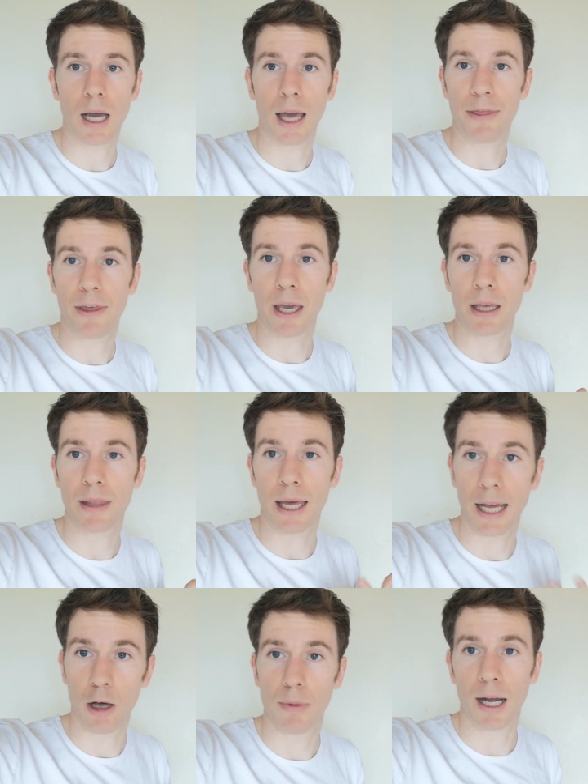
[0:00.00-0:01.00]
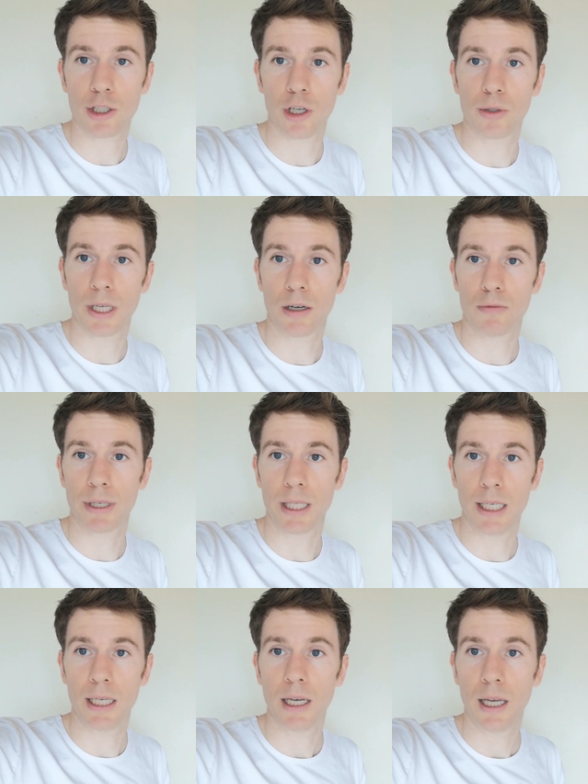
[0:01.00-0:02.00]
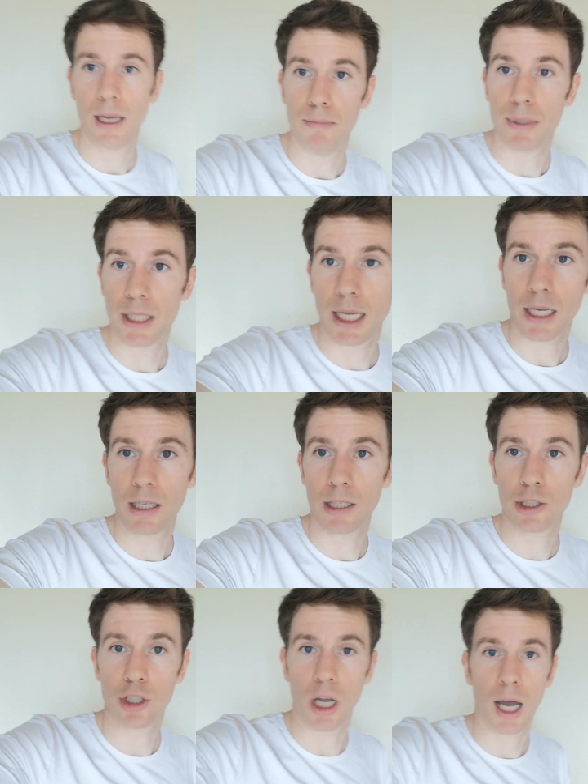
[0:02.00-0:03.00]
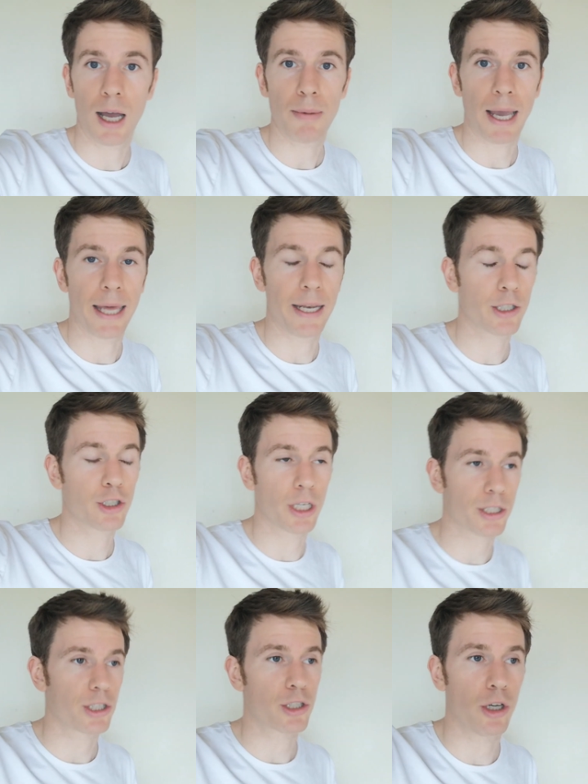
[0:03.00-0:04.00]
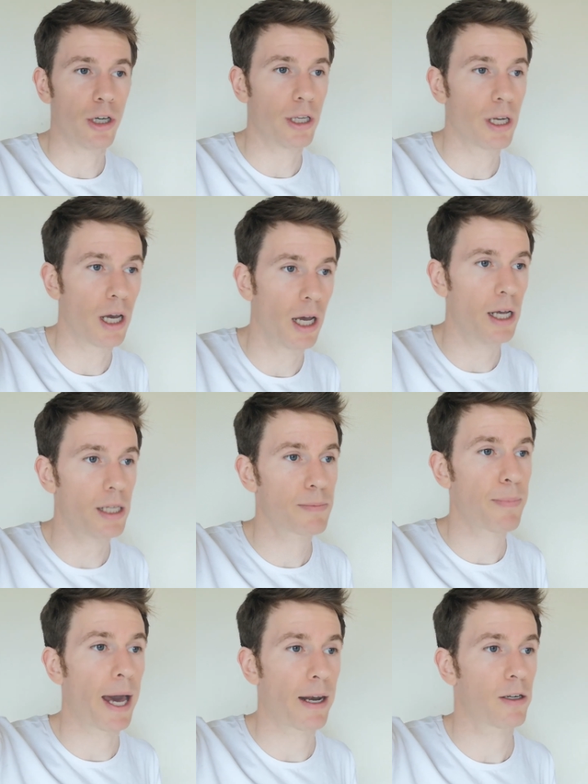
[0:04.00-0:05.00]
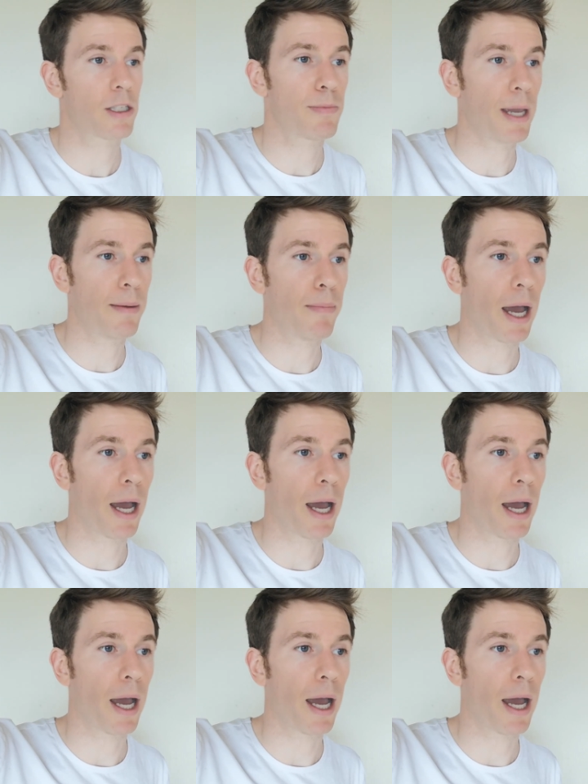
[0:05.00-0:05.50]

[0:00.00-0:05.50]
I think that El Macho did a really meticulous job, and it's just as good as patterns made